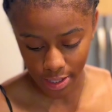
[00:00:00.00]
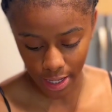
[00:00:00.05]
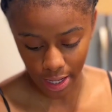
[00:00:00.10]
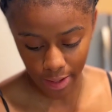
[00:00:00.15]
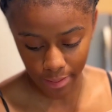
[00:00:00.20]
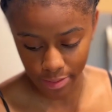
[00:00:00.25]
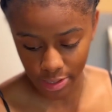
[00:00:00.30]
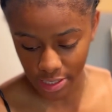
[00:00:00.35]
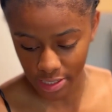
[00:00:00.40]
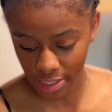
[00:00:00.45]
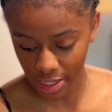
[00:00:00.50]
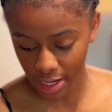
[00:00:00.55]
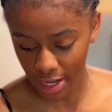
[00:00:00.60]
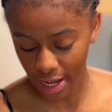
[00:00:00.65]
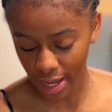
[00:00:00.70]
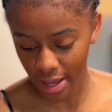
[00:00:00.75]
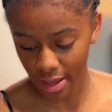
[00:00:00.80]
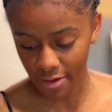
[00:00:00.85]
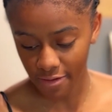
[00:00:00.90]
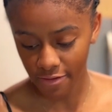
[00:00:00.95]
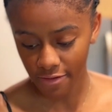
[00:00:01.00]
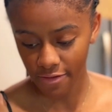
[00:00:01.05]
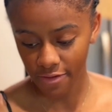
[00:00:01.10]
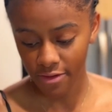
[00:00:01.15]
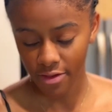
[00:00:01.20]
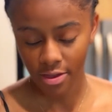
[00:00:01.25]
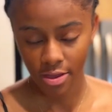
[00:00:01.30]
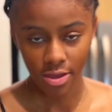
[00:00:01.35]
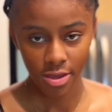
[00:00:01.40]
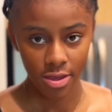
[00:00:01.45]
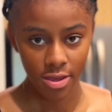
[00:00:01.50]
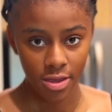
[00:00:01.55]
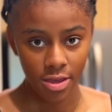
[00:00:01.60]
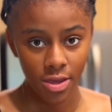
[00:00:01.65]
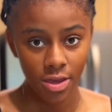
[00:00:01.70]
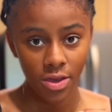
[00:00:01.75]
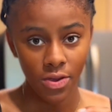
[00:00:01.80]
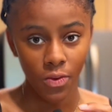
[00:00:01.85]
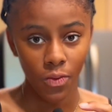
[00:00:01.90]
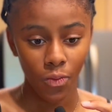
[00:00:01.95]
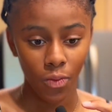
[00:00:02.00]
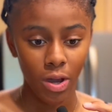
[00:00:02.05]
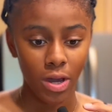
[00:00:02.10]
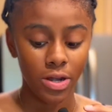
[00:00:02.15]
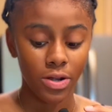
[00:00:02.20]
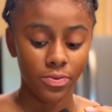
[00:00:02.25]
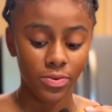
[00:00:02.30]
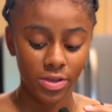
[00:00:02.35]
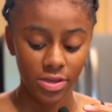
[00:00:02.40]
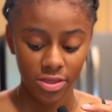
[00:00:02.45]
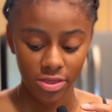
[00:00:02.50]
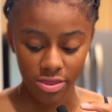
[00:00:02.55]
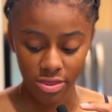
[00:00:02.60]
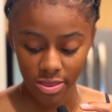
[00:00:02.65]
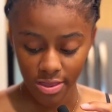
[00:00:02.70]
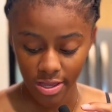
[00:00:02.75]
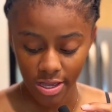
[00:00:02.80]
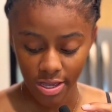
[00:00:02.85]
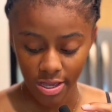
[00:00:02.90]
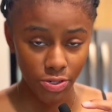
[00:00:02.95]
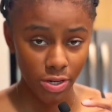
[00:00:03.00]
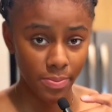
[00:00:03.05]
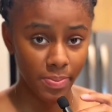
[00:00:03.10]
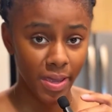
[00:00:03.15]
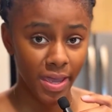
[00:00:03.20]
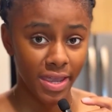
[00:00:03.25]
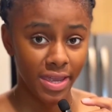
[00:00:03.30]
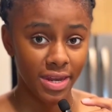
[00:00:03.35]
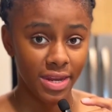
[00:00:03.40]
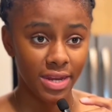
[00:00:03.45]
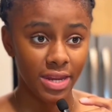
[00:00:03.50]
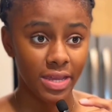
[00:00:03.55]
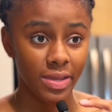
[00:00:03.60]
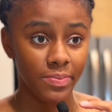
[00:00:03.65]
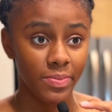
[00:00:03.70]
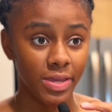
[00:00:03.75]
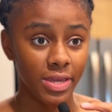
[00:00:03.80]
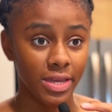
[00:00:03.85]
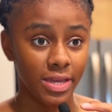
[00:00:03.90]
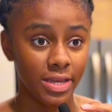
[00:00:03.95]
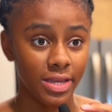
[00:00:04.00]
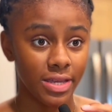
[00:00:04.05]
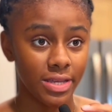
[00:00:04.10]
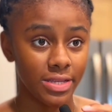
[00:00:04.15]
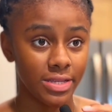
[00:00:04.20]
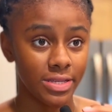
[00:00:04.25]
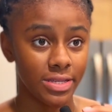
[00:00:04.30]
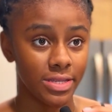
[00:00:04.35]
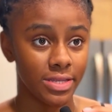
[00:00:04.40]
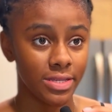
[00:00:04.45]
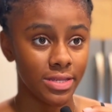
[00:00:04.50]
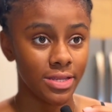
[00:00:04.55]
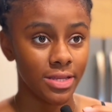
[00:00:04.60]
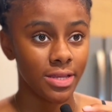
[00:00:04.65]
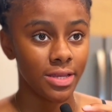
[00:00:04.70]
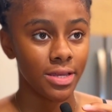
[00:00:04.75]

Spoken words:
I'm just gonna have water with a drink packet in it because